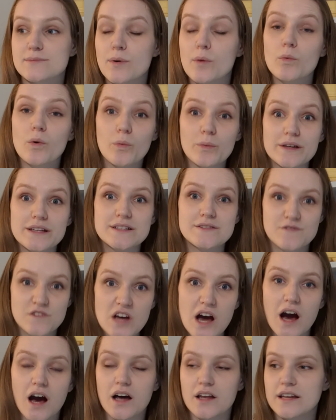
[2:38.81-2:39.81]
But what we've
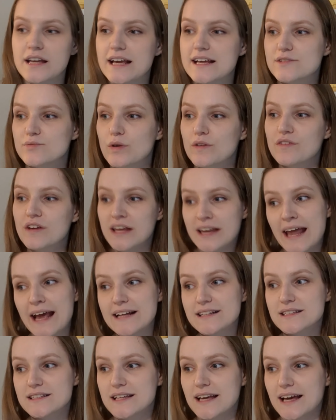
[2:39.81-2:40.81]
done is we've
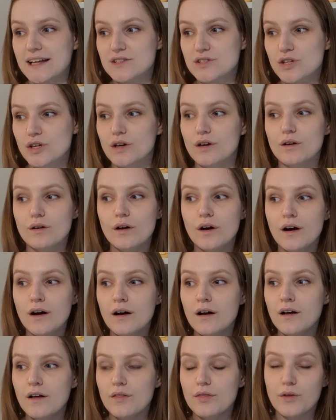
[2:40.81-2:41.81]
connected it to
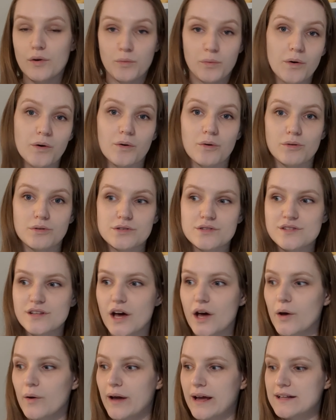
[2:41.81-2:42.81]
the wall. So
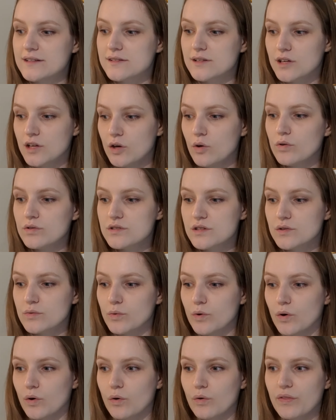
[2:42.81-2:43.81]
it's secured to the
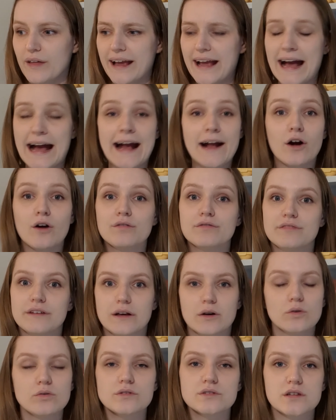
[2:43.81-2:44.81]
wall. They hang off of
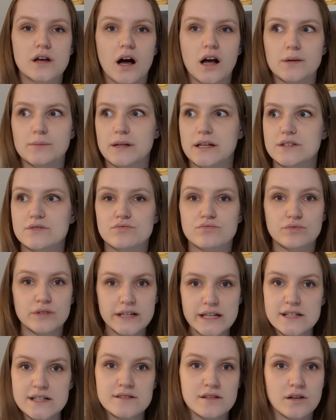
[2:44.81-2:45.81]
it all the time and it's
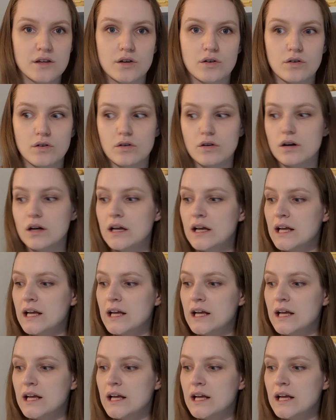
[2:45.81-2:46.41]
really secure.